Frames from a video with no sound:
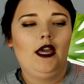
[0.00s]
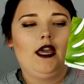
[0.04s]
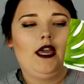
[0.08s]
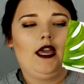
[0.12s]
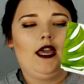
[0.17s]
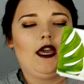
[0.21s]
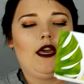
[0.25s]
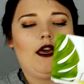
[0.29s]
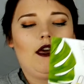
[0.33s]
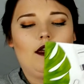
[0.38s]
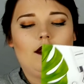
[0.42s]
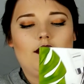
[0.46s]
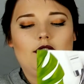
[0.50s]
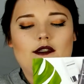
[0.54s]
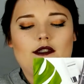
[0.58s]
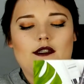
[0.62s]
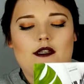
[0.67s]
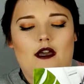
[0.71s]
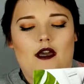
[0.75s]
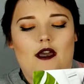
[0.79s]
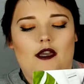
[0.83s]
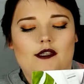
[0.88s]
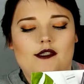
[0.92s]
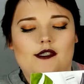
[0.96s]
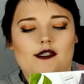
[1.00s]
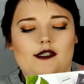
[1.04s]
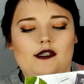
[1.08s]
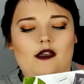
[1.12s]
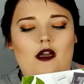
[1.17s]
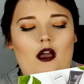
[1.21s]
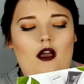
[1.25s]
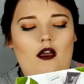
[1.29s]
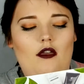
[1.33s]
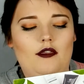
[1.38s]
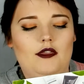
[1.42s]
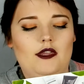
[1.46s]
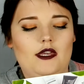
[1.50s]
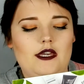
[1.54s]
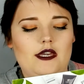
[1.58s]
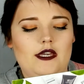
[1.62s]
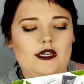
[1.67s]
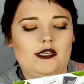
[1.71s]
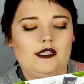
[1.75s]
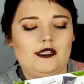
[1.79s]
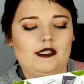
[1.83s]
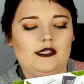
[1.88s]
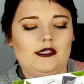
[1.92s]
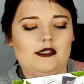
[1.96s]
And I saw
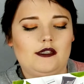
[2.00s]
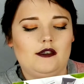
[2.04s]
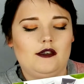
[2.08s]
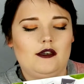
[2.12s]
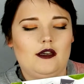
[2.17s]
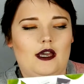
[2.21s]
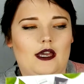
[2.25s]
these,